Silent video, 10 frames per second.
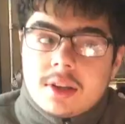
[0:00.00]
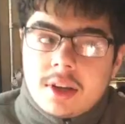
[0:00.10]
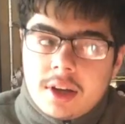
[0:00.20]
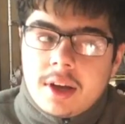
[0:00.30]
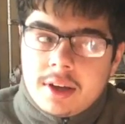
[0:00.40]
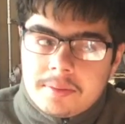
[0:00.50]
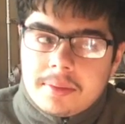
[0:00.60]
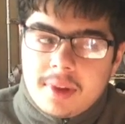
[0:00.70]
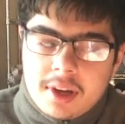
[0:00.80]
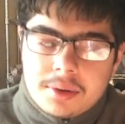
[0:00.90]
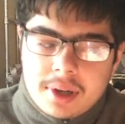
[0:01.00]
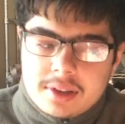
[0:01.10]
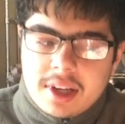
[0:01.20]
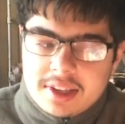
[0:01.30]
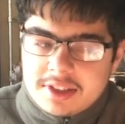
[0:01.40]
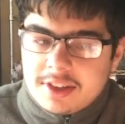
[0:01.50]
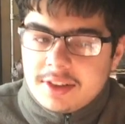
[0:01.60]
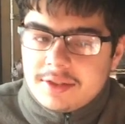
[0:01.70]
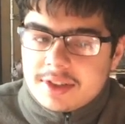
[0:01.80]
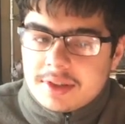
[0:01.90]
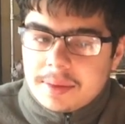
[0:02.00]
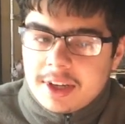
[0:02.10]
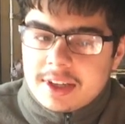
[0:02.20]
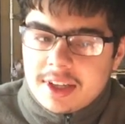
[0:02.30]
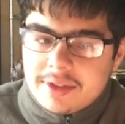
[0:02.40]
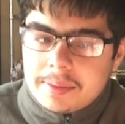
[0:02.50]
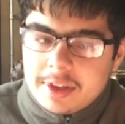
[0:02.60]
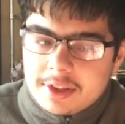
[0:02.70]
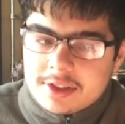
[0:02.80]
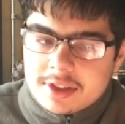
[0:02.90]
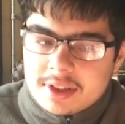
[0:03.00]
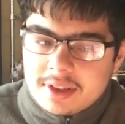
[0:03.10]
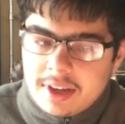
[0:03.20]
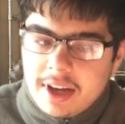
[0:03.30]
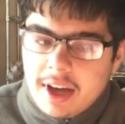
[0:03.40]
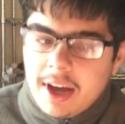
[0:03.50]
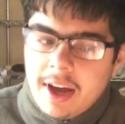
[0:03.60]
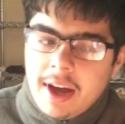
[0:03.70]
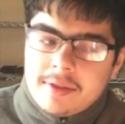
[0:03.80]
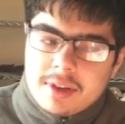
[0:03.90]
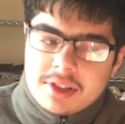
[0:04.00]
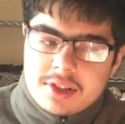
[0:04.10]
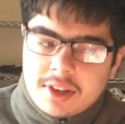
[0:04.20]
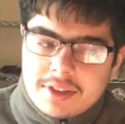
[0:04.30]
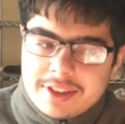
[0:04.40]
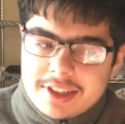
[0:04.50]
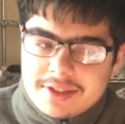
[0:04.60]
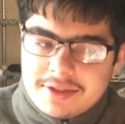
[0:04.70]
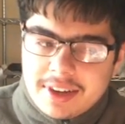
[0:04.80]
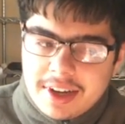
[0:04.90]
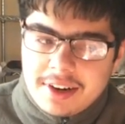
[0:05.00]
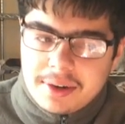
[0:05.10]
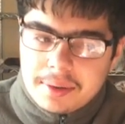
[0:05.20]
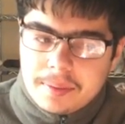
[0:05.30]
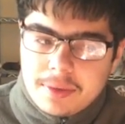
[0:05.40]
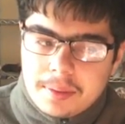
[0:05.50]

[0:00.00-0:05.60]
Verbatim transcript: Yeah, I, I quite liked the visit by David Peterson. I, have read Song of Ice and Fire.